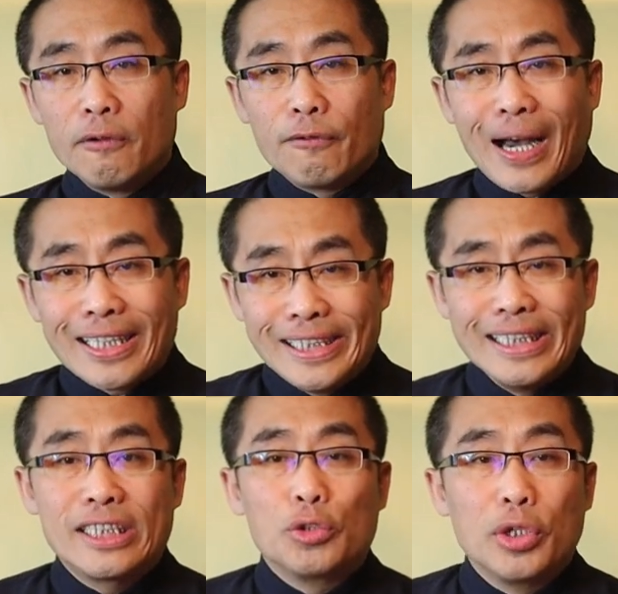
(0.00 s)
Fa
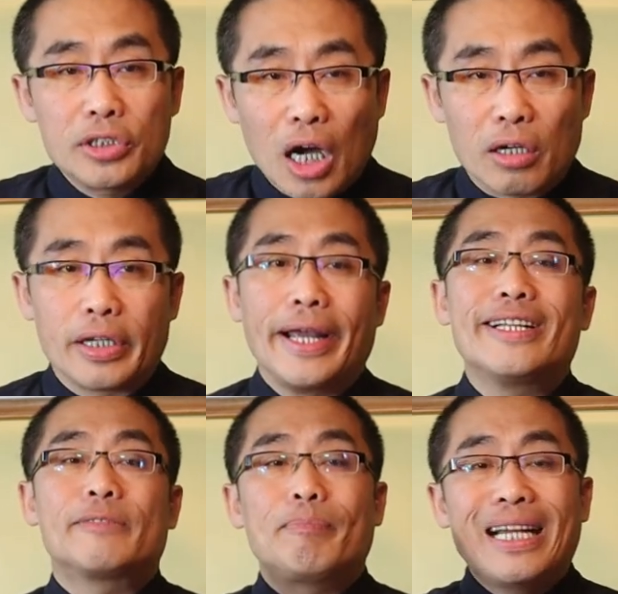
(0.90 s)
Jin's result
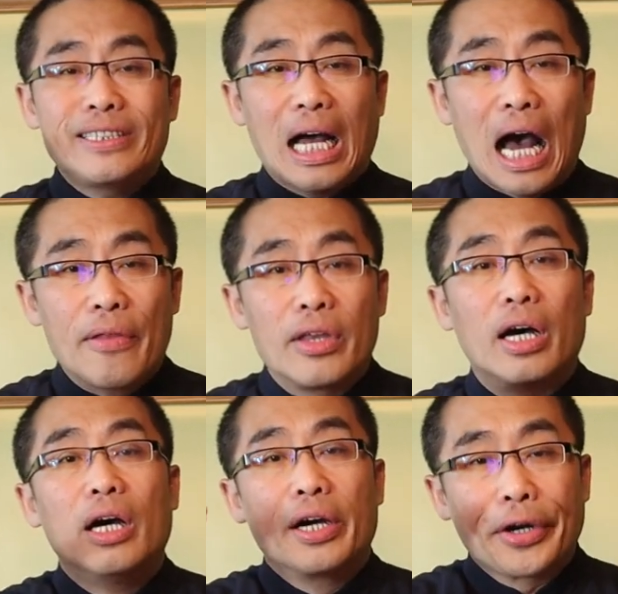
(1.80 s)
is based on
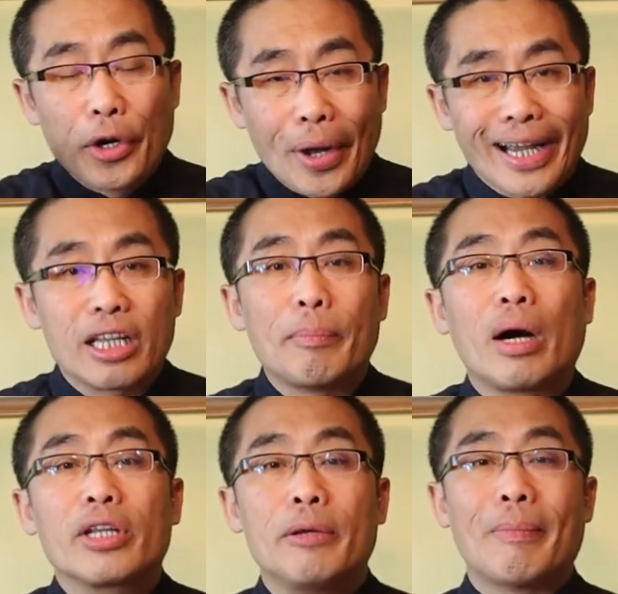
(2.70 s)
the correct
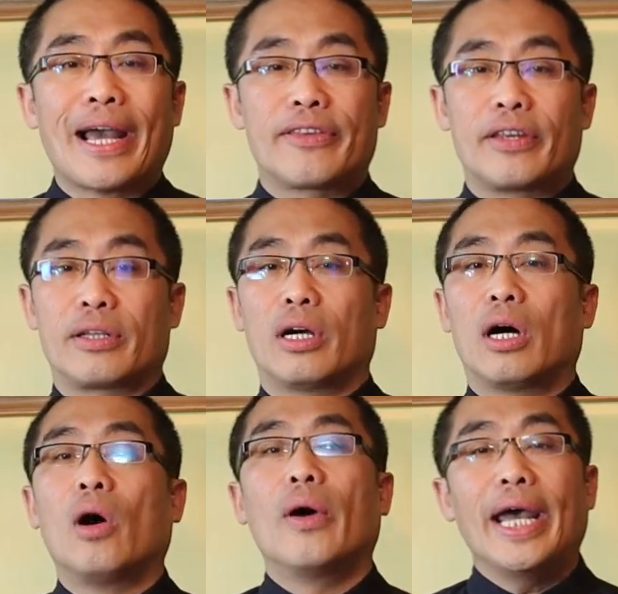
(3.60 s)
body method,
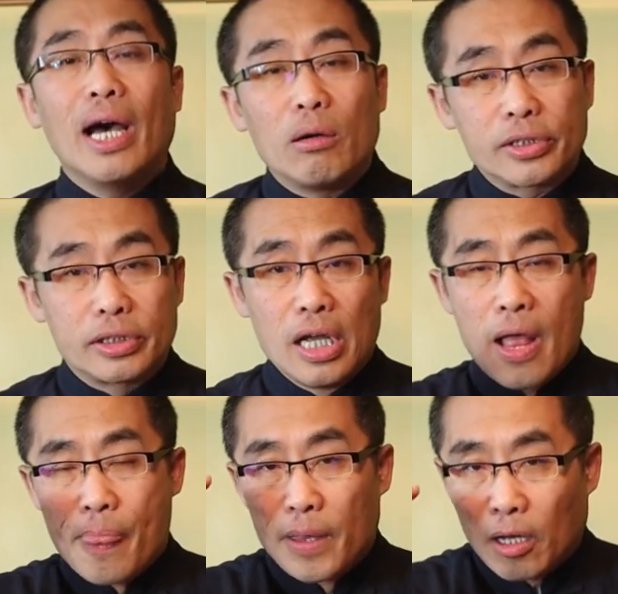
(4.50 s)
or else
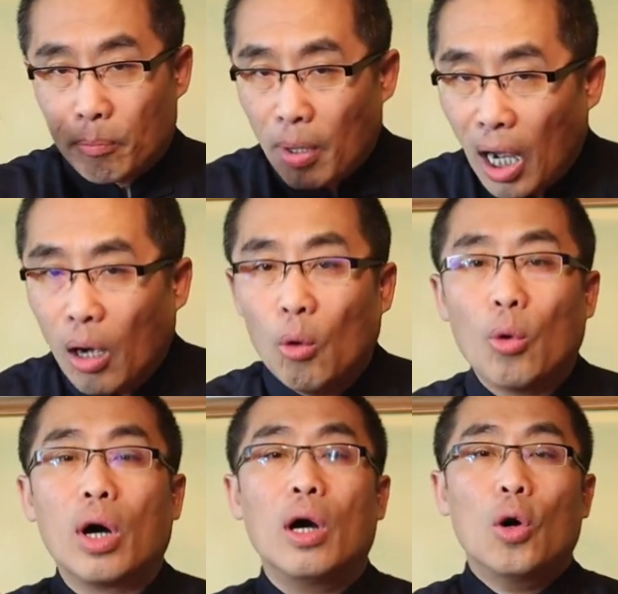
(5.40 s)
the
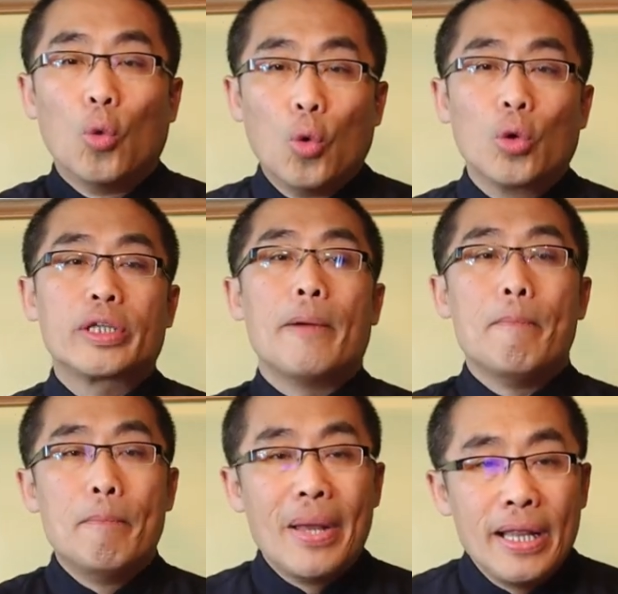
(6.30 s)
power would
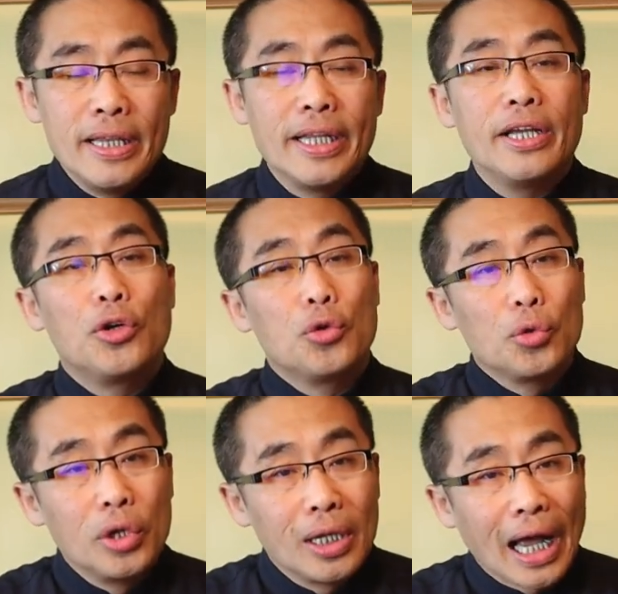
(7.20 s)
mainly
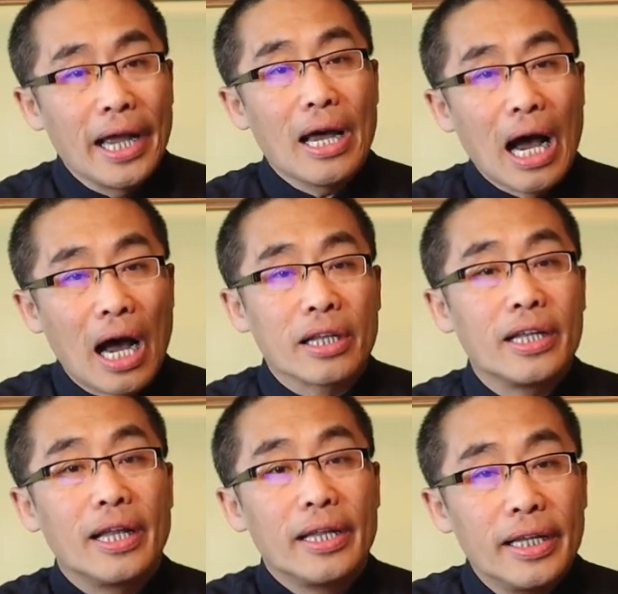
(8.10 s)
rely on
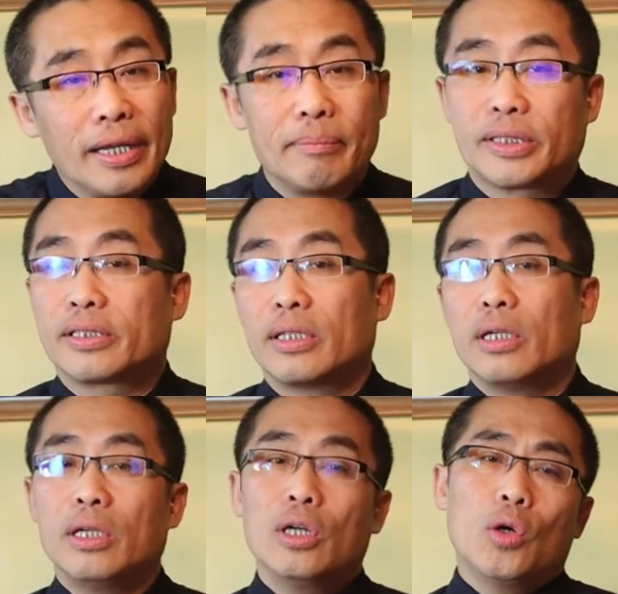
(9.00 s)
the limbs,
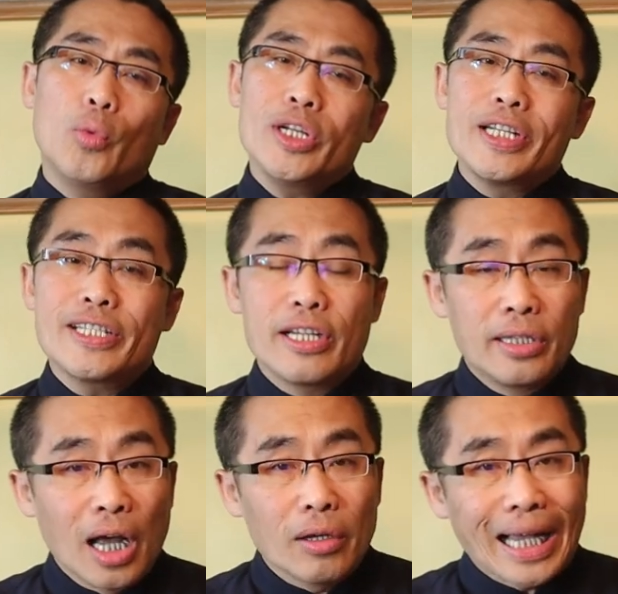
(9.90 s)
which is
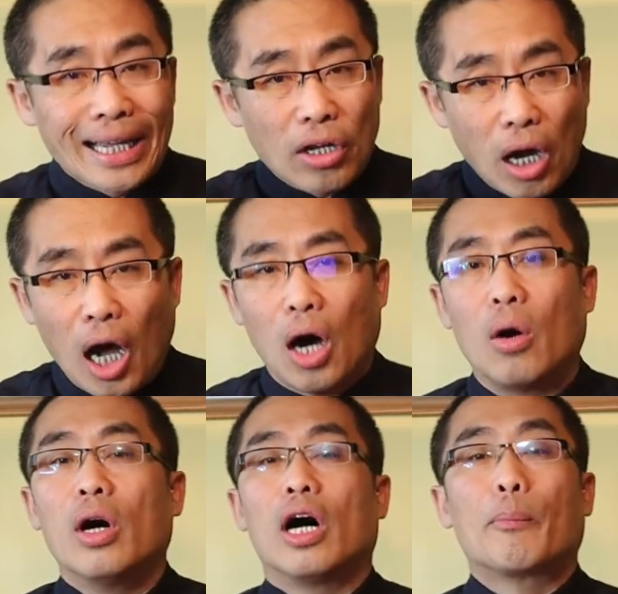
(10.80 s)
not at
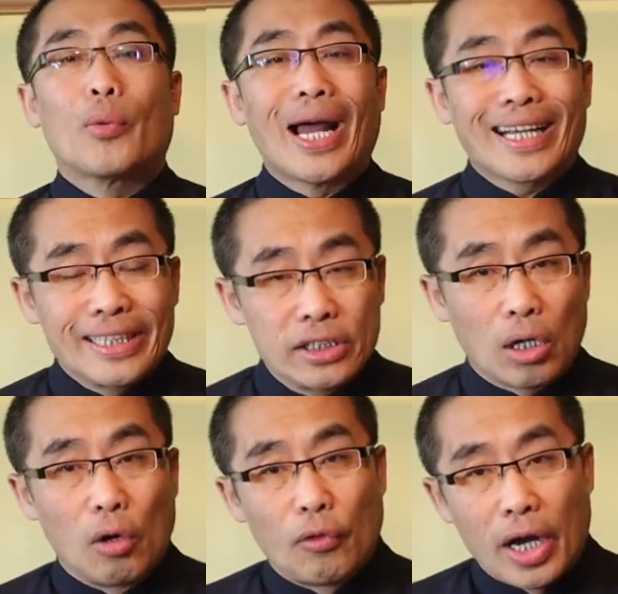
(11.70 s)
all a practice
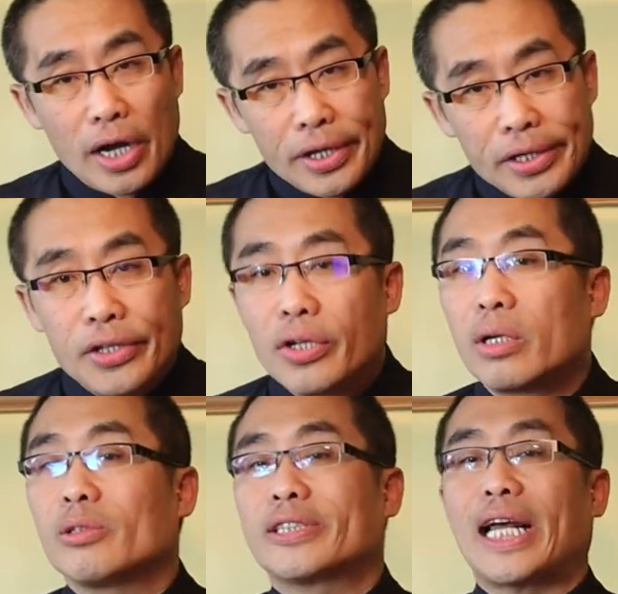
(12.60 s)
of
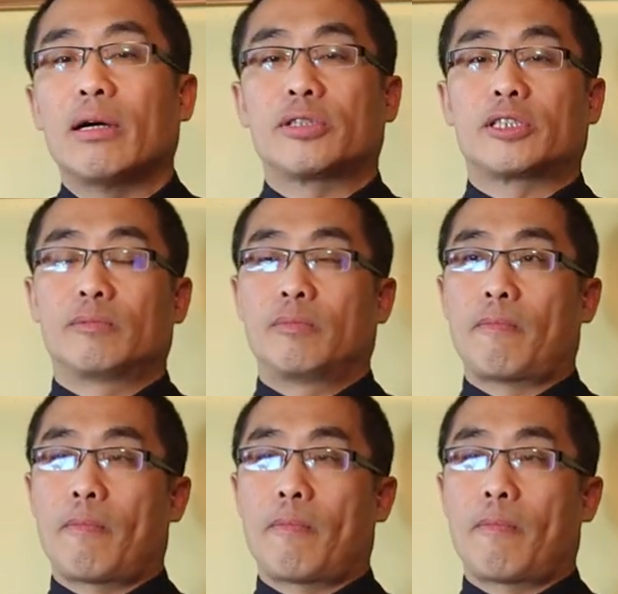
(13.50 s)
internal styles.